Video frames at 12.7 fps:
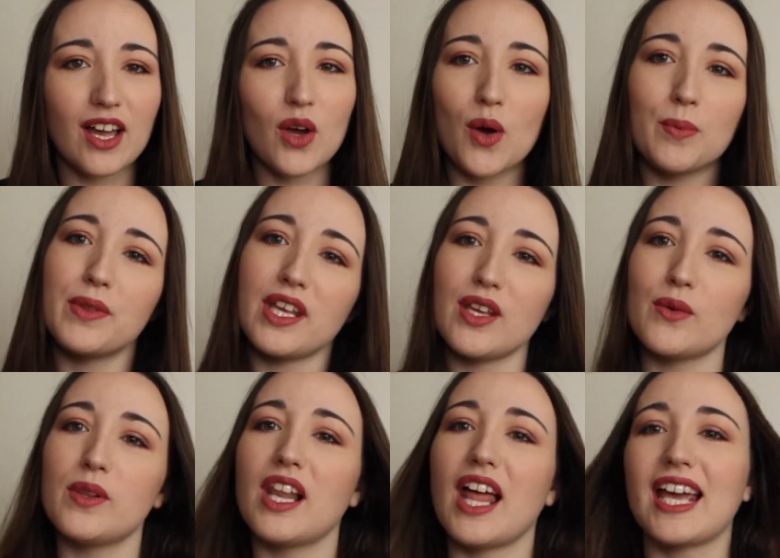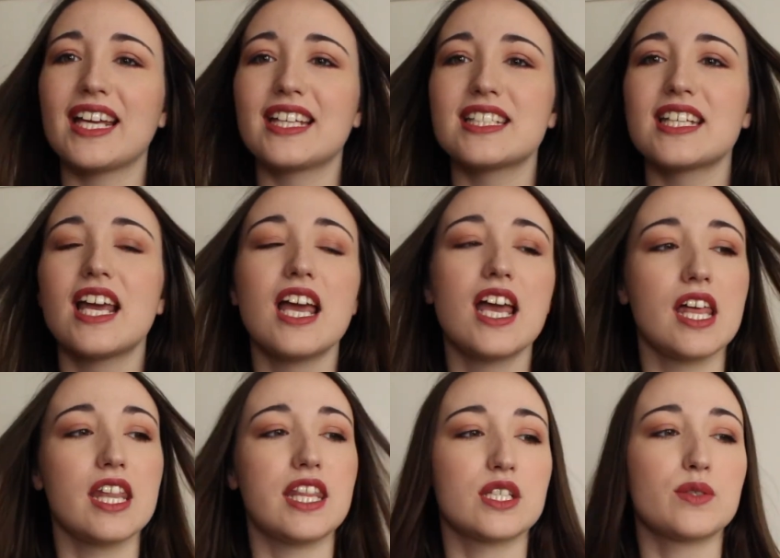I hope that you liked
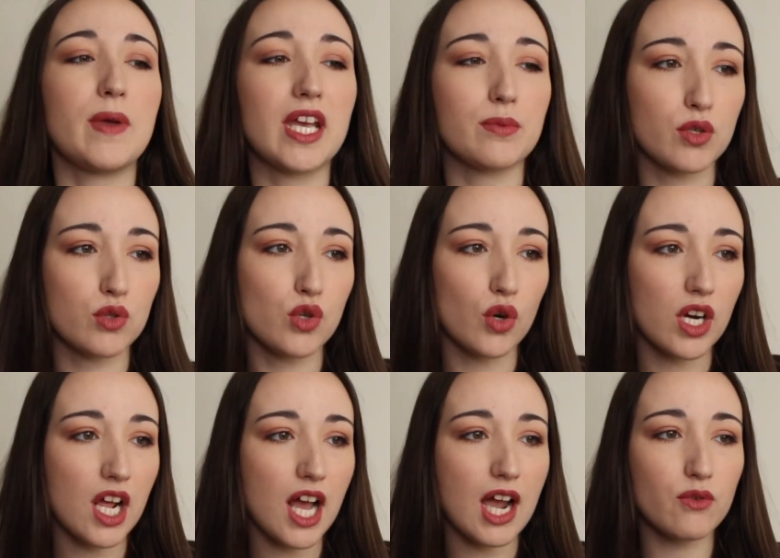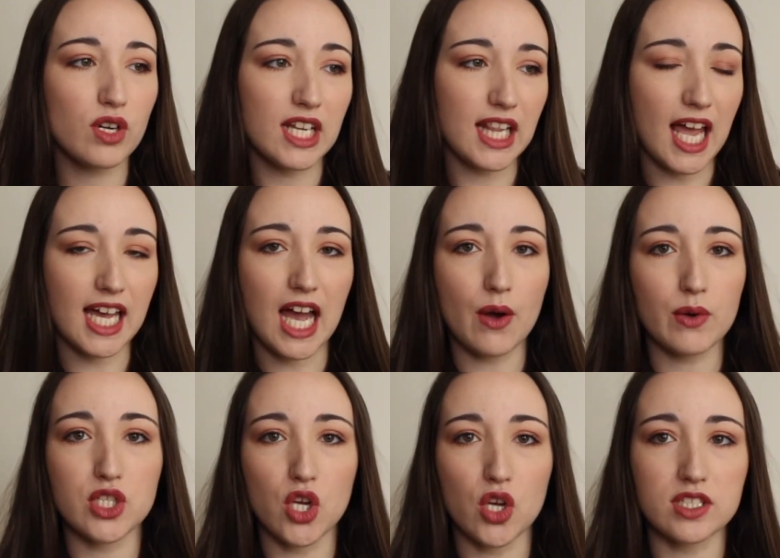this makeup tutorial. I really like how
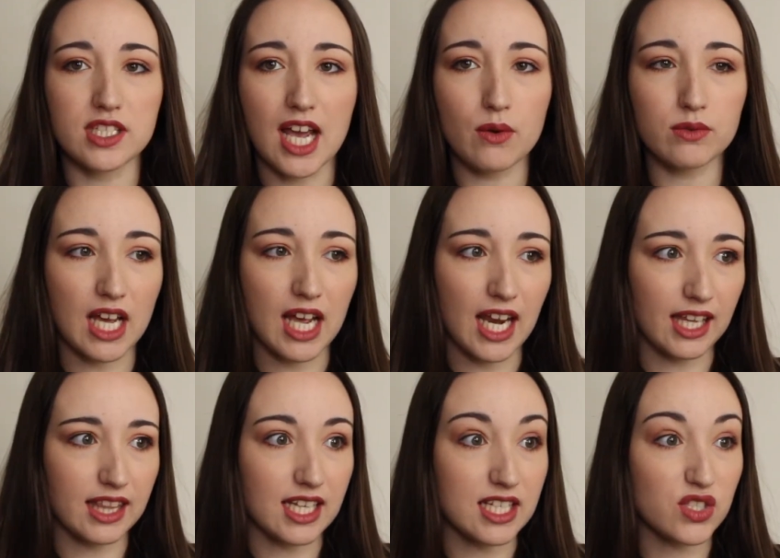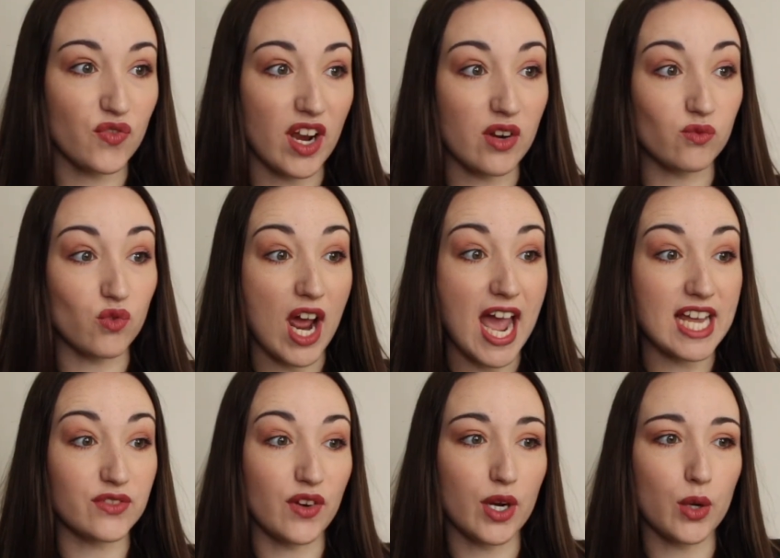it turned out. I like that it's very
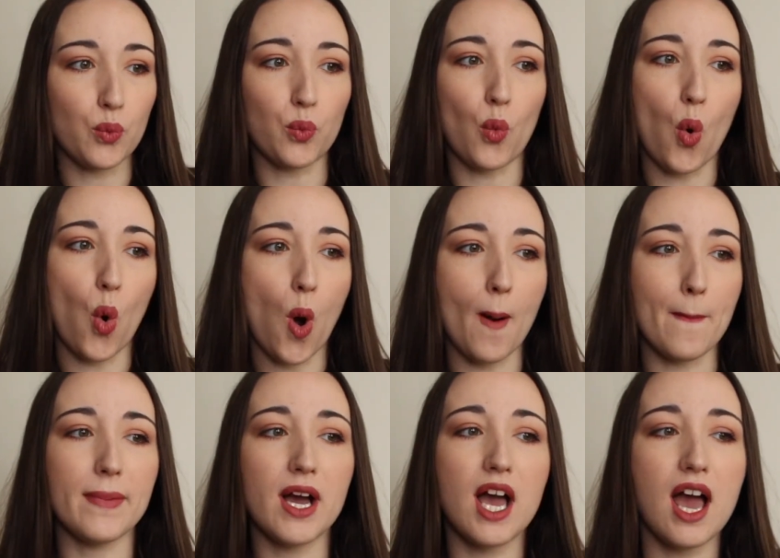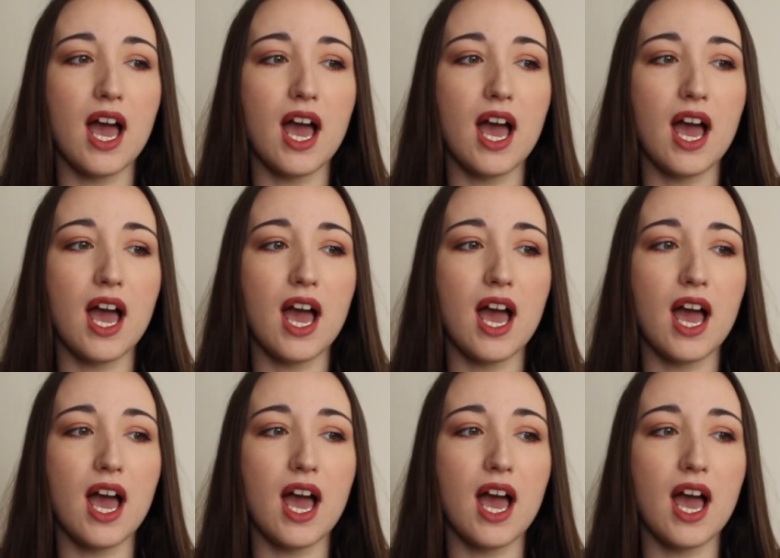red, very warm,